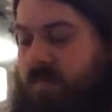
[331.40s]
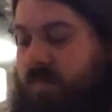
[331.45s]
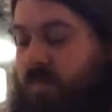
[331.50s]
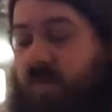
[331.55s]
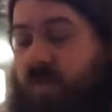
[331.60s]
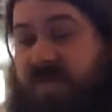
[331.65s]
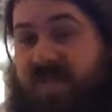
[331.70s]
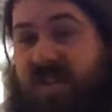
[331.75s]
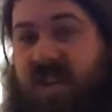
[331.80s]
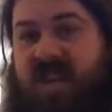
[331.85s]

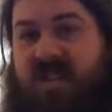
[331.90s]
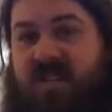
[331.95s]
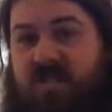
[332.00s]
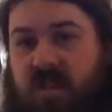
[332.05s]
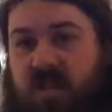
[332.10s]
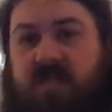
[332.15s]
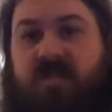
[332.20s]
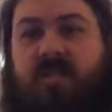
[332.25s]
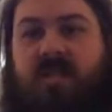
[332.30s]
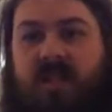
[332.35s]
With this, I
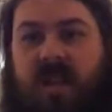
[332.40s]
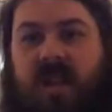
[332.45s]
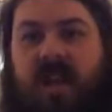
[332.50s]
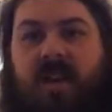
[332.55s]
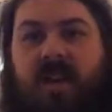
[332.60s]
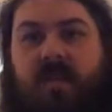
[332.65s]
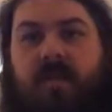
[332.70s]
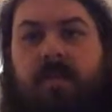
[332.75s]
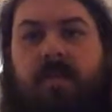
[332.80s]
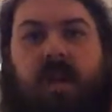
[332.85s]
can
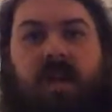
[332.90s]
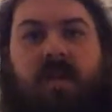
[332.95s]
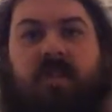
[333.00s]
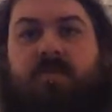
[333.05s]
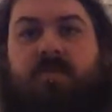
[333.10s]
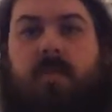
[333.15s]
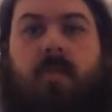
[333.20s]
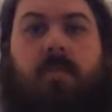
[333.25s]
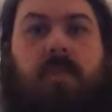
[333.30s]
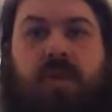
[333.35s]
see
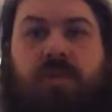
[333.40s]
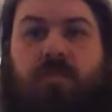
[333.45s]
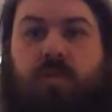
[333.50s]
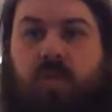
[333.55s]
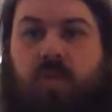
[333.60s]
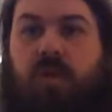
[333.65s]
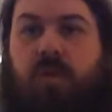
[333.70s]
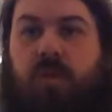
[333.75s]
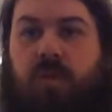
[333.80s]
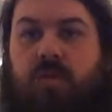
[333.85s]
it's a much
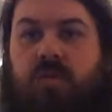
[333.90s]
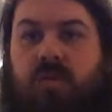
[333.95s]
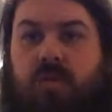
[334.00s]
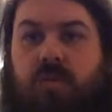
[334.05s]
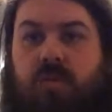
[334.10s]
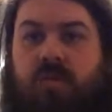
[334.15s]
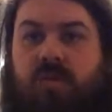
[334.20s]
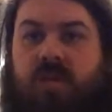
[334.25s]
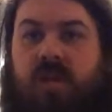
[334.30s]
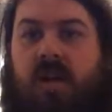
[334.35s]
more
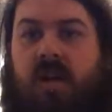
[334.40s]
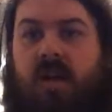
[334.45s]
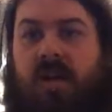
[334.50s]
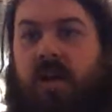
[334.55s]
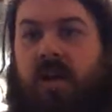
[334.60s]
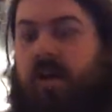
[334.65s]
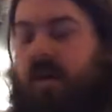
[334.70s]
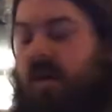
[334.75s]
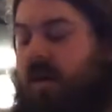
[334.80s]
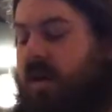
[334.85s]
usable
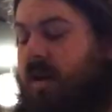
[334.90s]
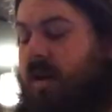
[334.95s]
circuit.